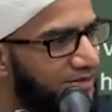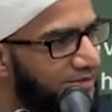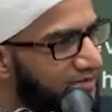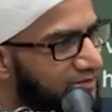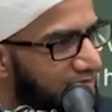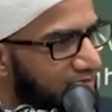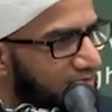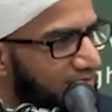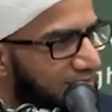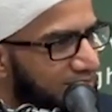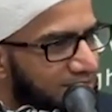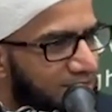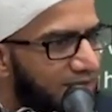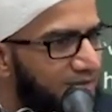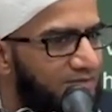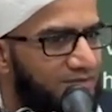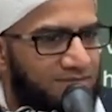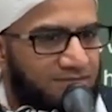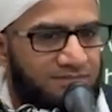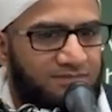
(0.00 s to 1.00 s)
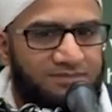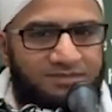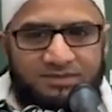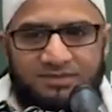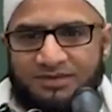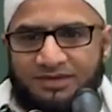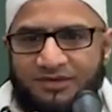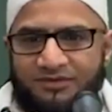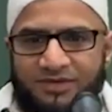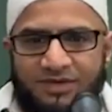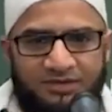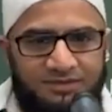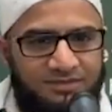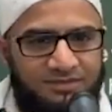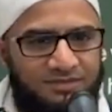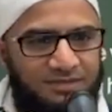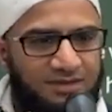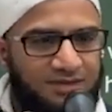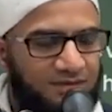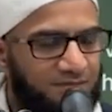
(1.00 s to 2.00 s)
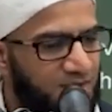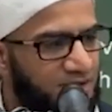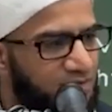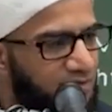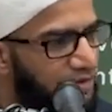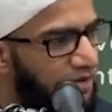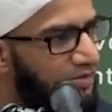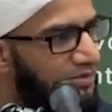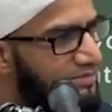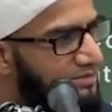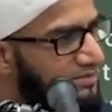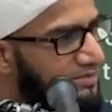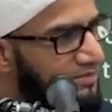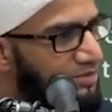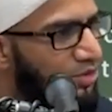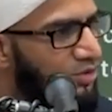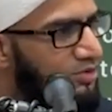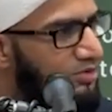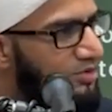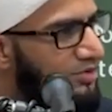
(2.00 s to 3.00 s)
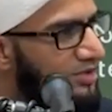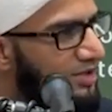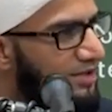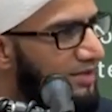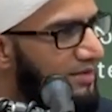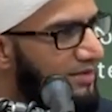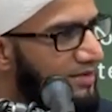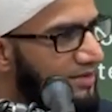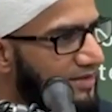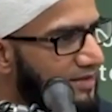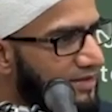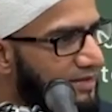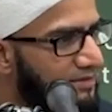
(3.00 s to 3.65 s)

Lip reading: Or, never, because we don't talk to each other.